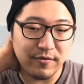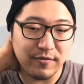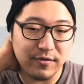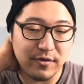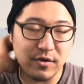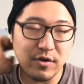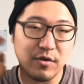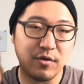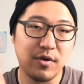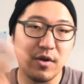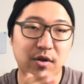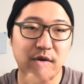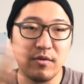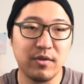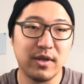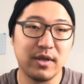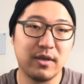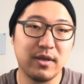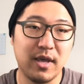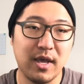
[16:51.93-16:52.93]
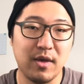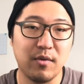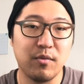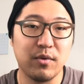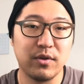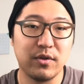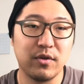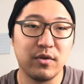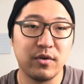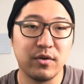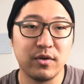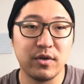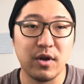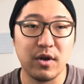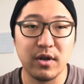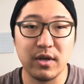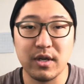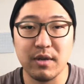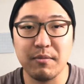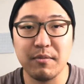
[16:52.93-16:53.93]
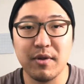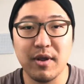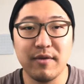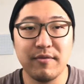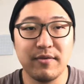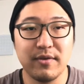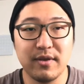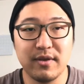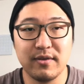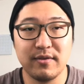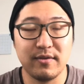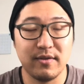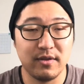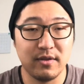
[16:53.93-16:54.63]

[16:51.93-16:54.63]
you don't know hey, what your target demographic is,